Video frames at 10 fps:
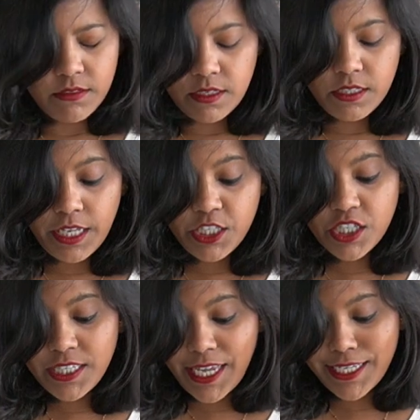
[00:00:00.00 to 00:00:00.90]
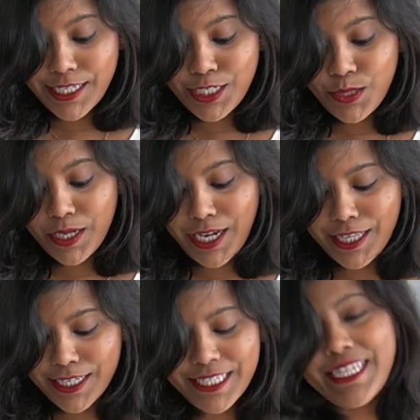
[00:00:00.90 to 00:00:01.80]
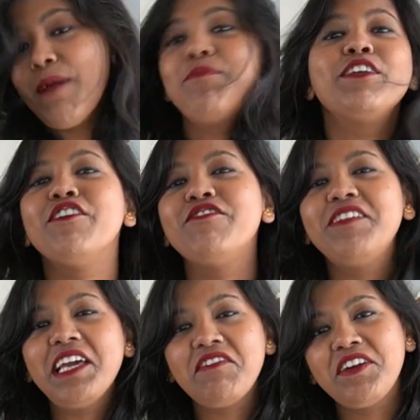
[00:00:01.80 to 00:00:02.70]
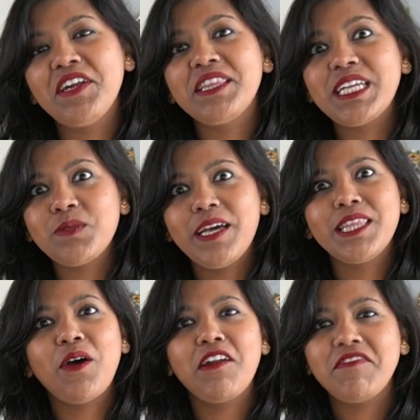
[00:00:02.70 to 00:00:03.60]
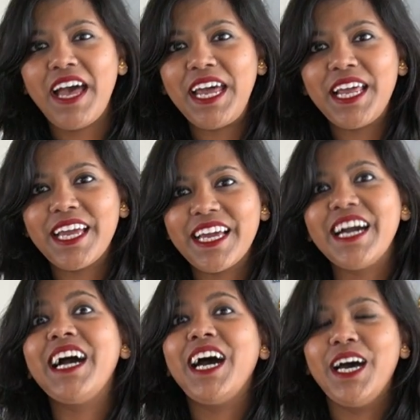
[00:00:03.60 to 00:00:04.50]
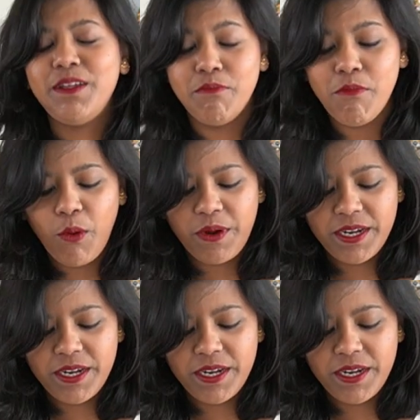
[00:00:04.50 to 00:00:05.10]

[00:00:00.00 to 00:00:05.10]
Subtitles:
So it just takes it to another depth of flavor, and that's why I thought of adding more